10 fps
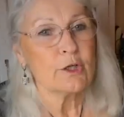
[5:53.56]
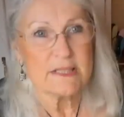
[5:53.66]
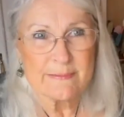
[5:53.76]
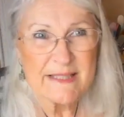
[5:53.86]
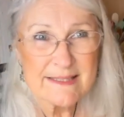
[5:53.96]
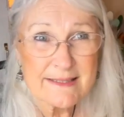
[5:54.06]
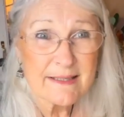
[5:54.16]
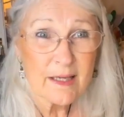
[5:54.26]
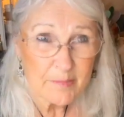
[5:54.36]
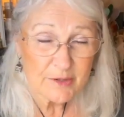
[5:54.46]
Christmas
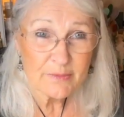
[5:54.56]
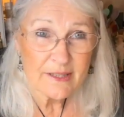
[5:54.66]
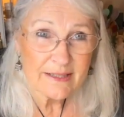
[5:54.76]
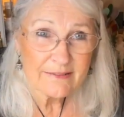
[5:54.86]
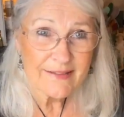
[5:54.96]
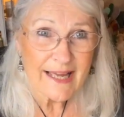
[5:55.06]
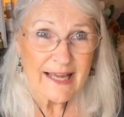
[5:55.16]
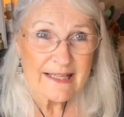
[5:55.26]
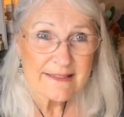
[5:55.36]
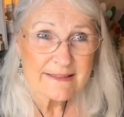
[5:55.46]
is coming really
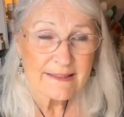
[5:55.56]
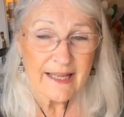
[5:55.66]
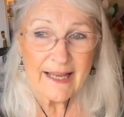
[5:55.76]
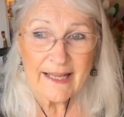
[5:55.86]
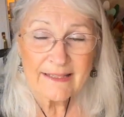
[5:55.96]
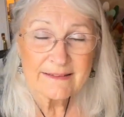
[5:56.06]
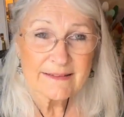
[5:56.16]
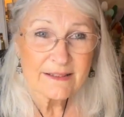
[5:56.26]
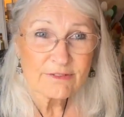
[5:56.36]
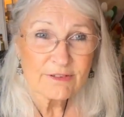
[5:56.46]
fast. And,
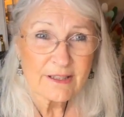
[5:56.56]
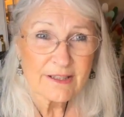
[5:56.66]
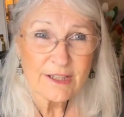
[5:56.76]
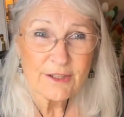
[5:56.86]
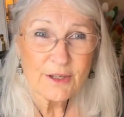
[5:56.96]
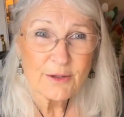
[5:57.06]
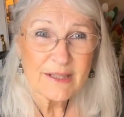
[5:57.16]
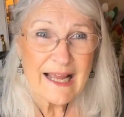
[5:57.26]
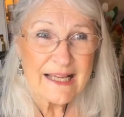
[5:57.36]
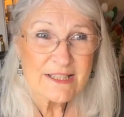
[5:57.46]
you know,
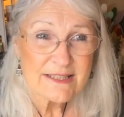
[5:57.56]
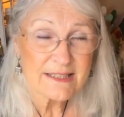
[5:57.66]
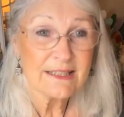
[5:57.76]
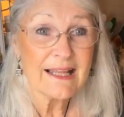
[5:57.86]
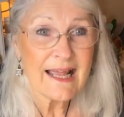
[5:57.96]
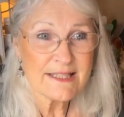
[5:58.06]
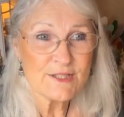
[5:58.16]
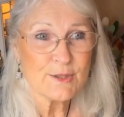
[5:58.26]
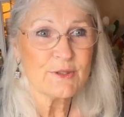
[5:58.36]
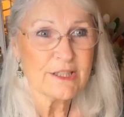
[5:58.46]
last the
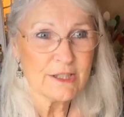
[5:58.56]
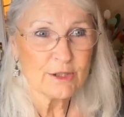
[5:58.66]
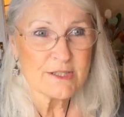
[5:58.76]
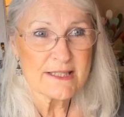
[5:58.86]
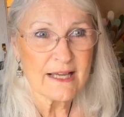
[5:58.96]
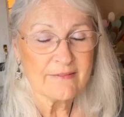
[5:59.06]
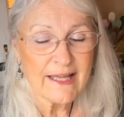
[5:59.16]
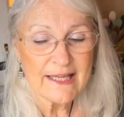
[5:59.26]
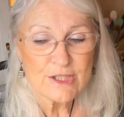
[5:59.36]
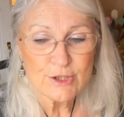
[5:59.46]
last two years I've
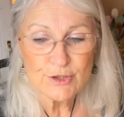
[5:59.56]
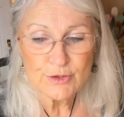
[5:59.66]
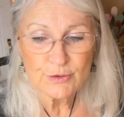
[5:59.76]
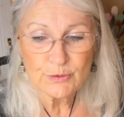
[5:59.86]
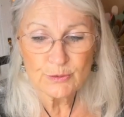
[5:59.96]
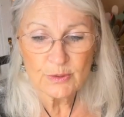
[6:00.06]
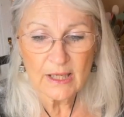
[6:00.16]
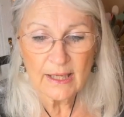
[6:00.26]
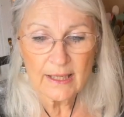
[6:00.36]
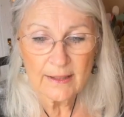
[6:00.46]
had to do
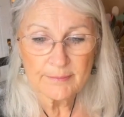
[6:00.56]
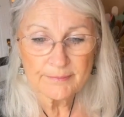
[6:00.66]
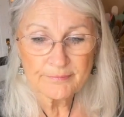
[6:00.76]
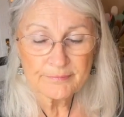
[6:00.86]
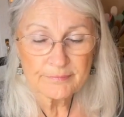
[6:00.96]
um,